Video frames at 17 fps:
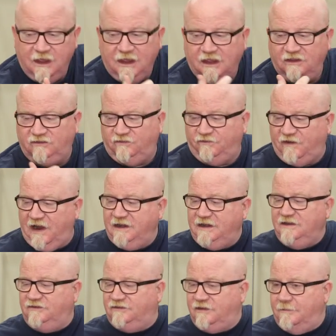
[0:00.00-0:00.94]
is
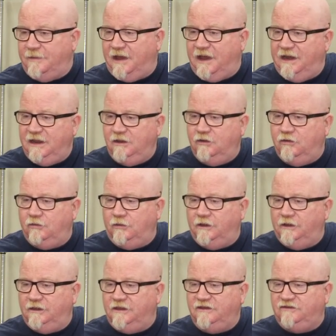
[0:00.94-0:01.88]
finding somebody who will
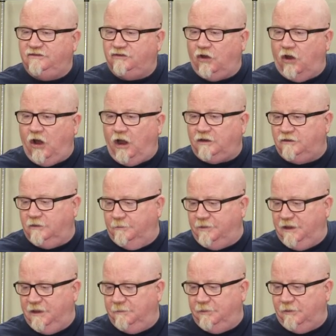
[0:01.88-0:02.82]
at least talk to
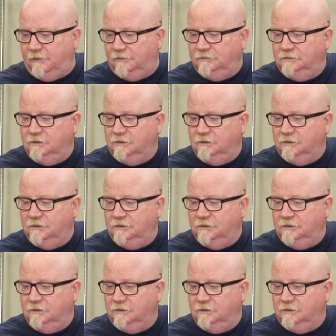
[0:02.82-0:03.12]
people.